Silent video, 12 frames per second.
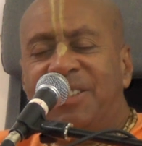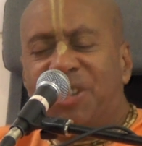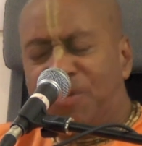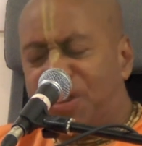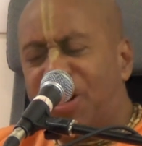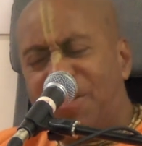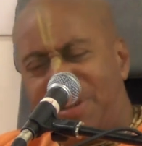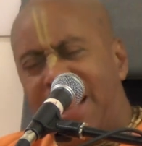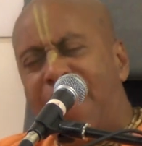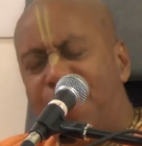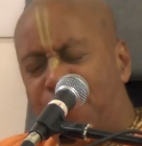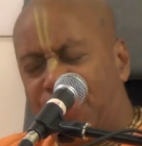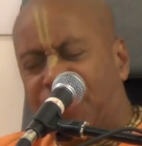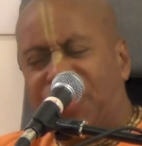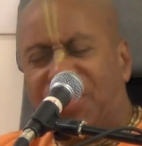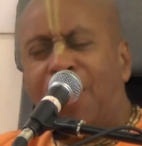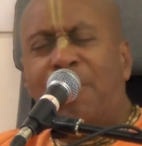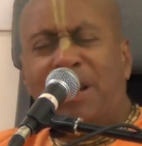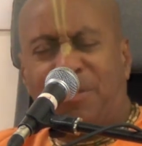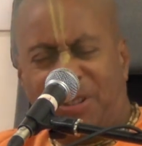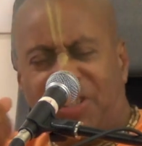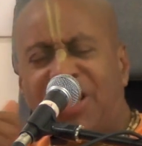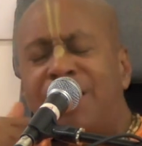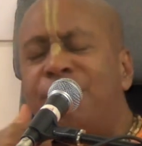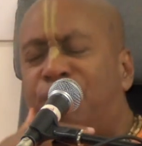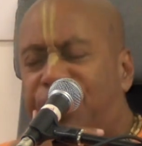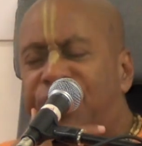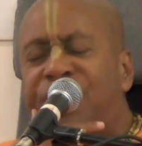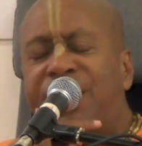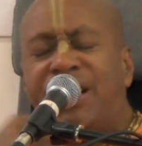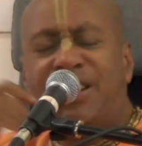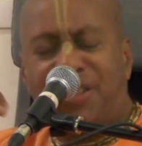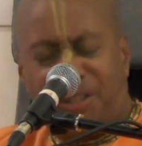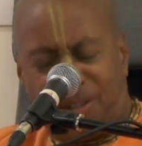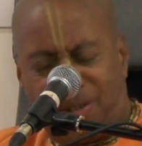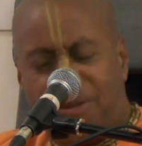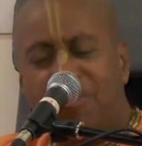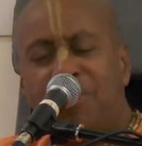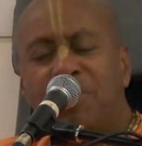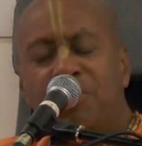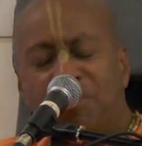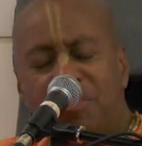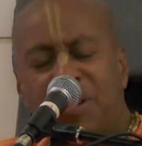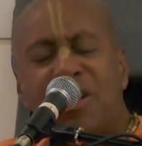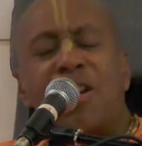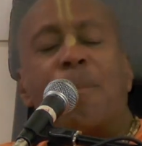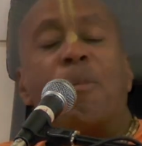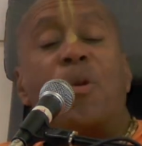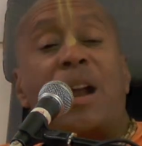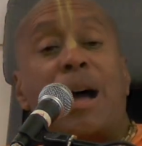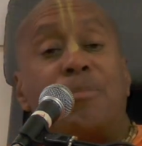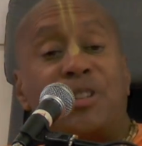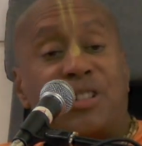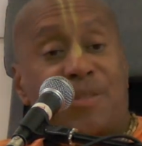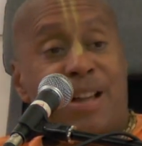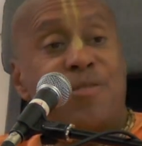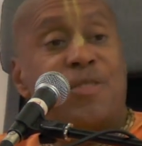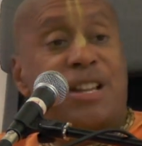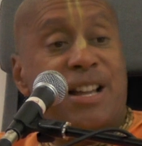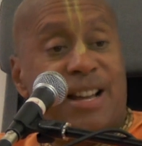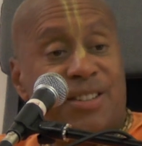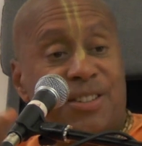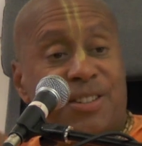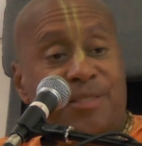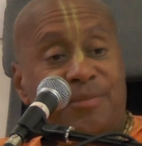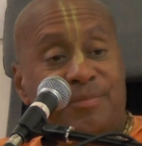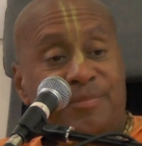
So if you're going to be envious of someone, it would seem Krishna is the number one object of envy, yes?